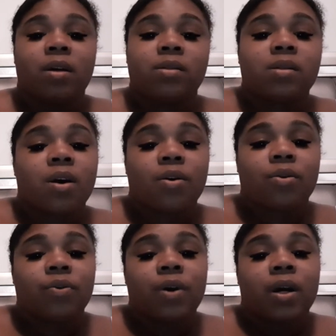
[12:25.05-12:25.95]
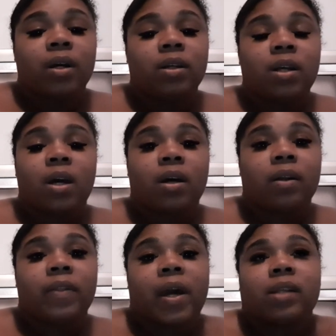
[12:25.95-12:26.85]
So yeah,
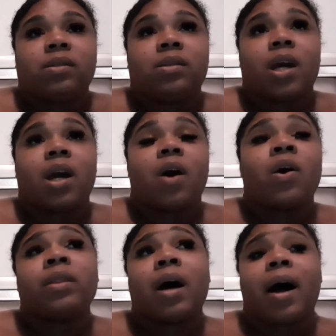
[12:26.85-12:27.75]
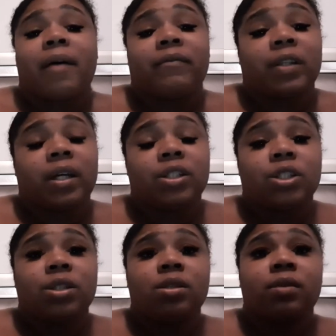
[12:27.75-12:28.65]
that's that on the hot
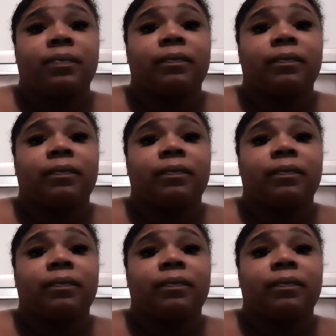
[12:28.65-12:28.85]
flashes.